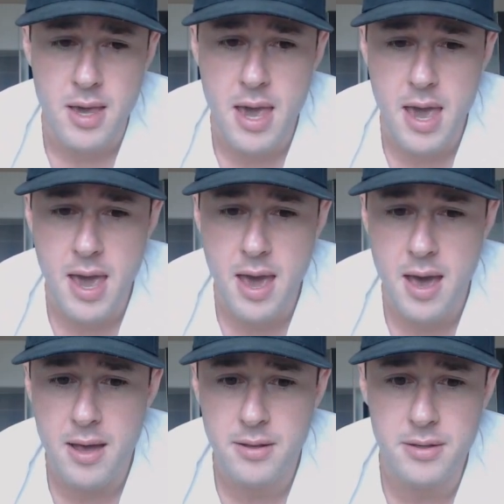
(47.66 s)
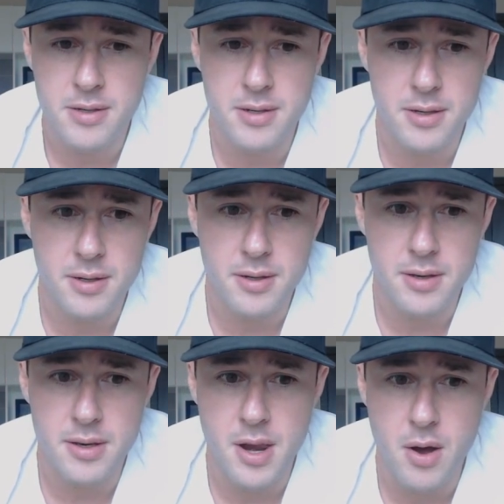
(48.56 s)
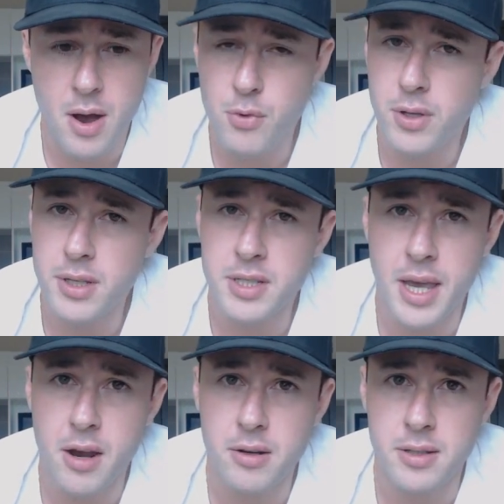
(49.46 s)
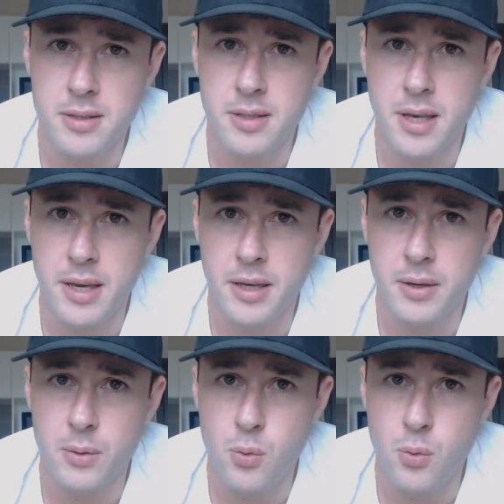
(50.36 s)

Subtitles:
And I'm really scared to think